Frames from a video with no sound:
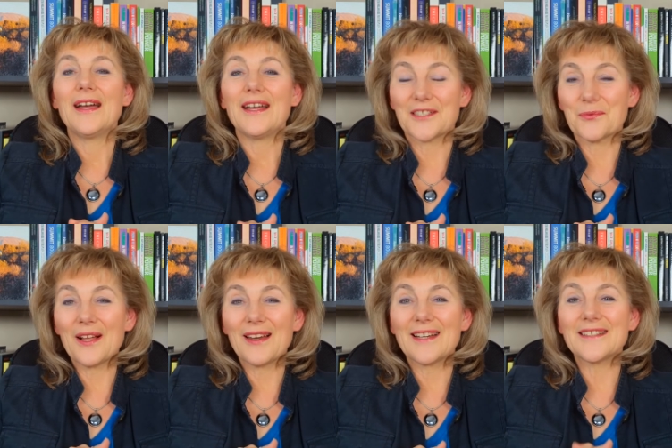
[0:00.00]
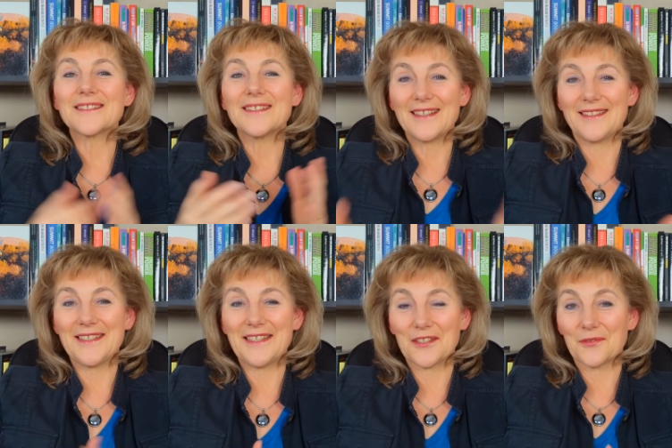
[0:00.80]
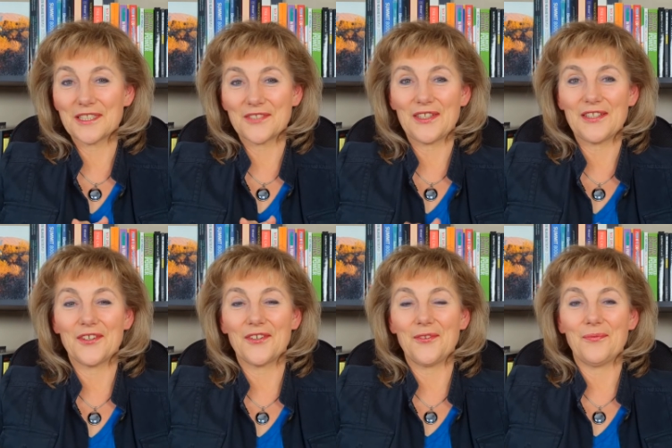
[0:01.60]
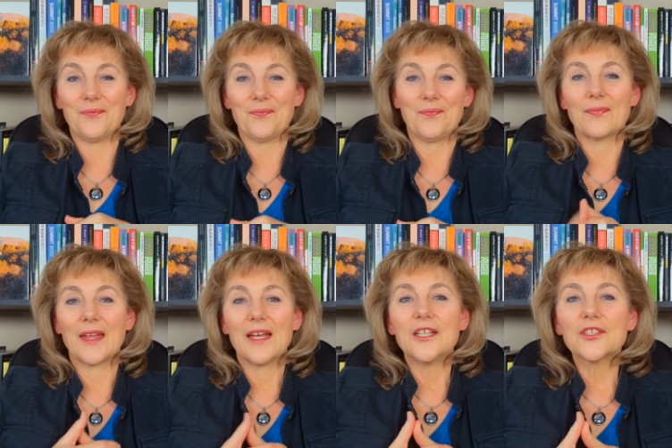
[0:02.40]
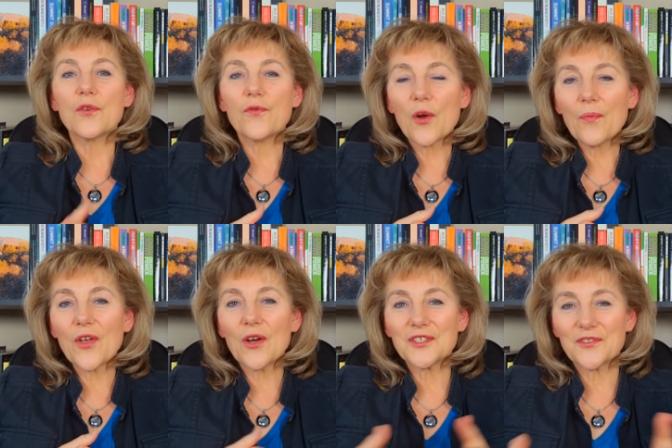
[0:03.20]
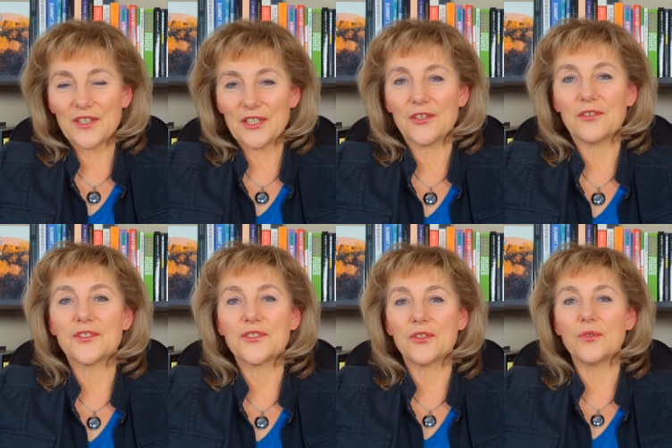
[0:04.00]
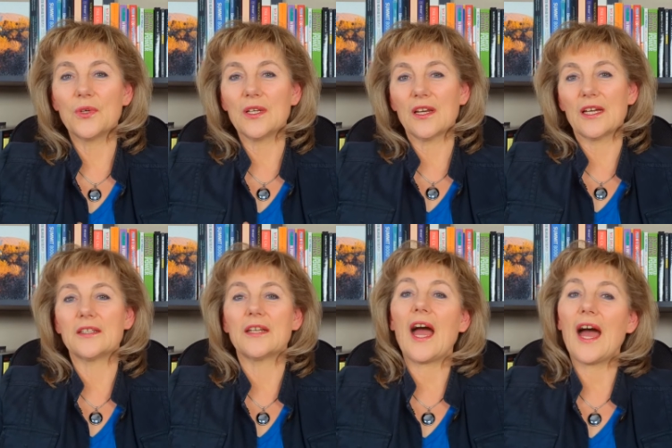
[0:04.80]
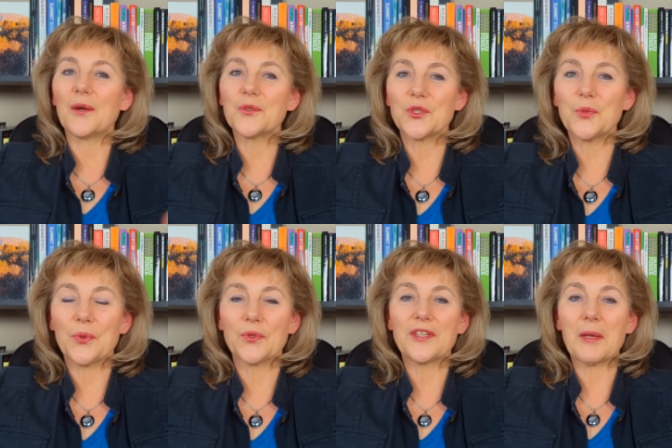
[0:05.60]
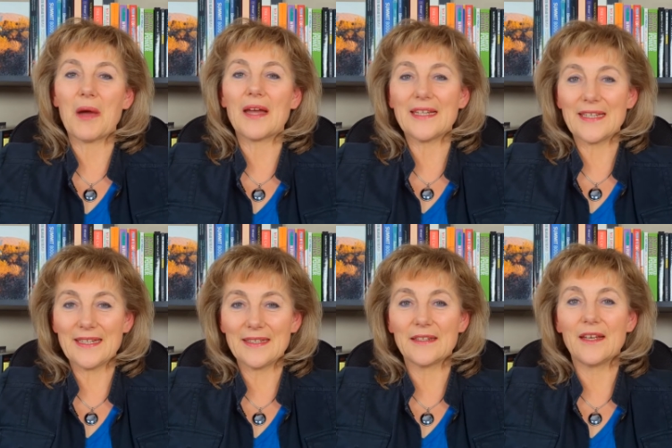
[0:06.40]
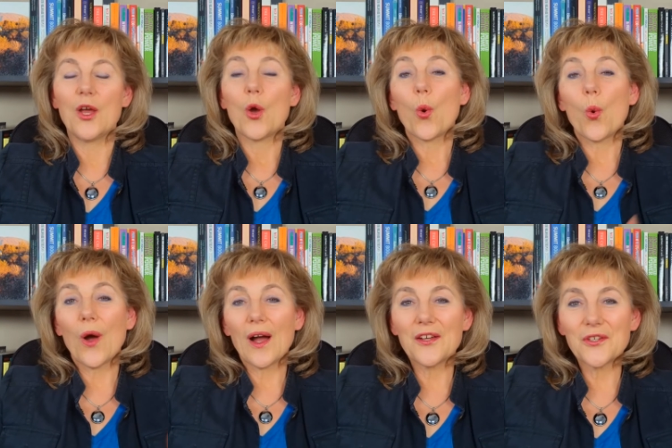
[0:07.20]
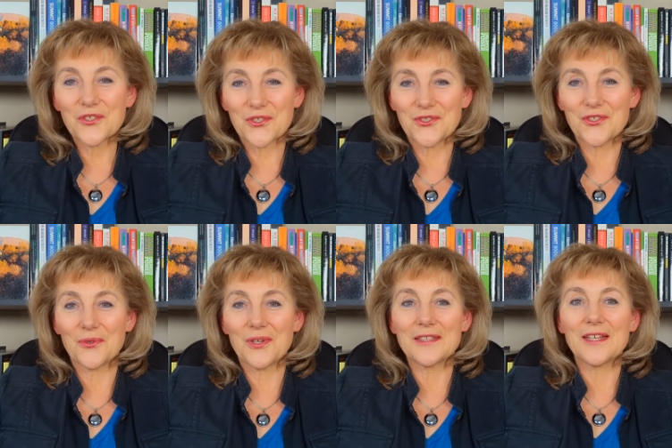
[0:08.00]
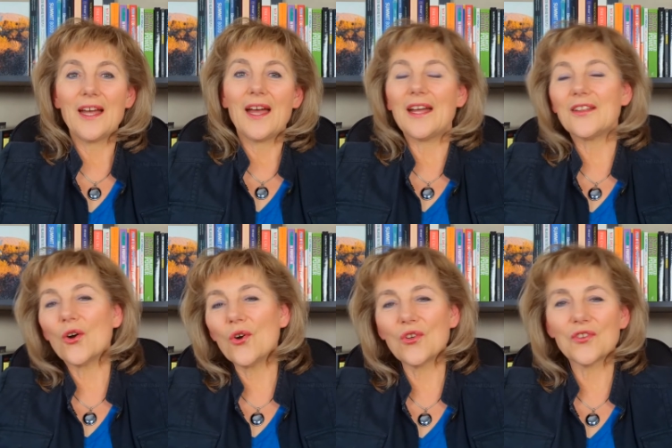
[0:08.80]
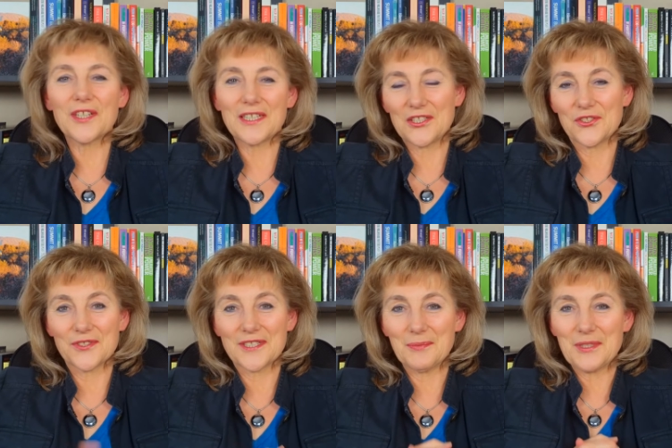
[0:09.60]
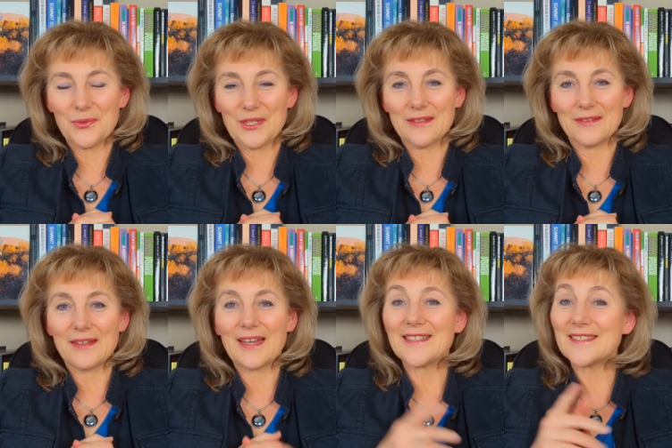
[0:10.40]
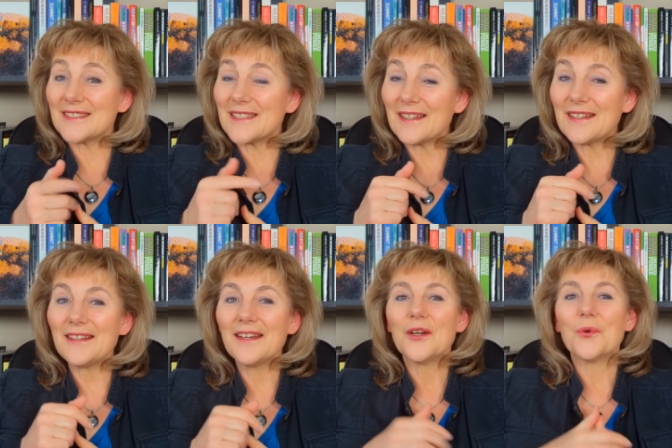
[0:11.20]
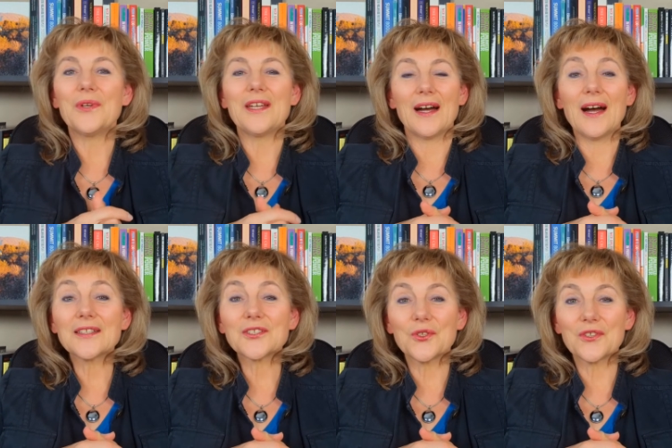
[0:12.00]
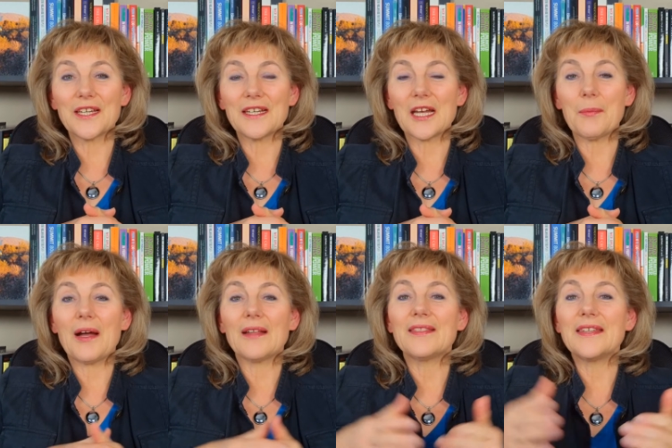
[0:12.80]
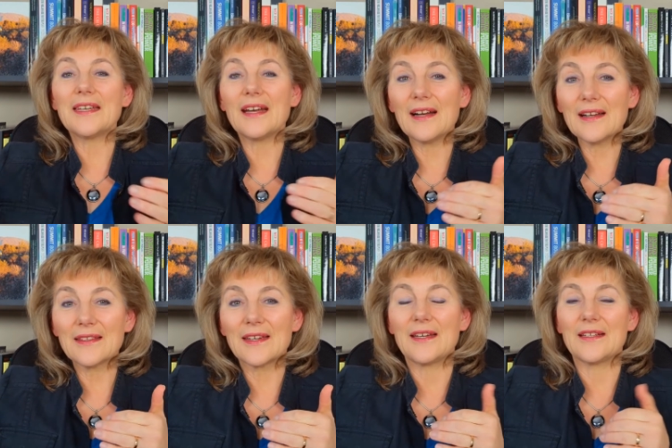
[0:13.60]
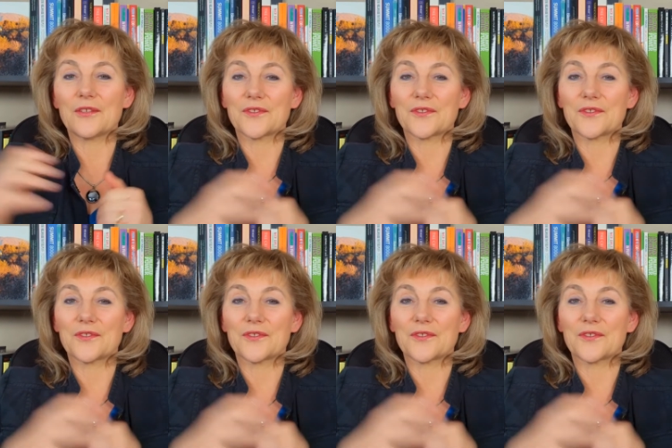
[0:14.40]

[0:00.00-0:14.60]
as well as at the end of this video. So from those videos, you will learn how to put the money in, why you should do it, and all the issues in between. And today, we are talking about the other end of